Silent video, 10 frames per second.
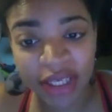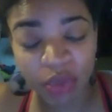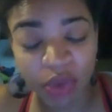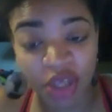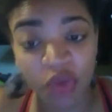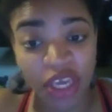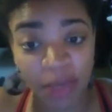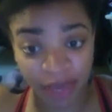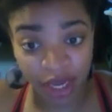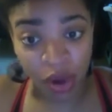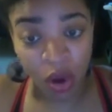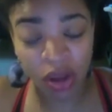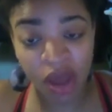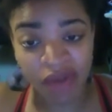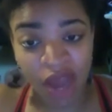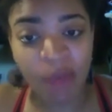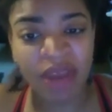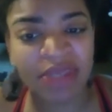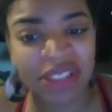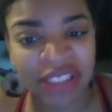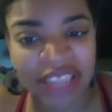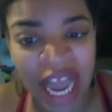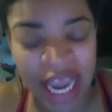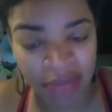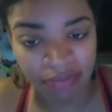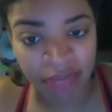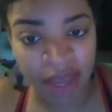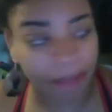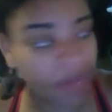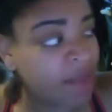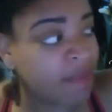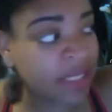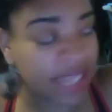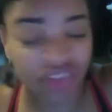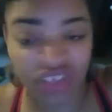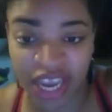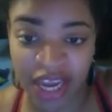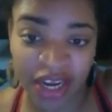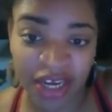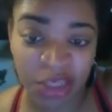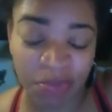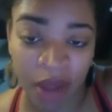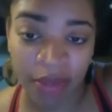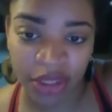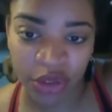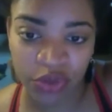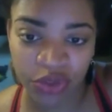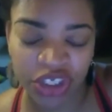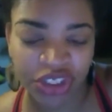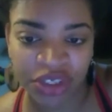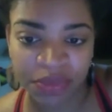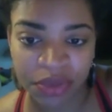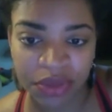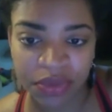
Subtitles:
While you keep being all loving, our babies are dying, being miseducated in these public school systems,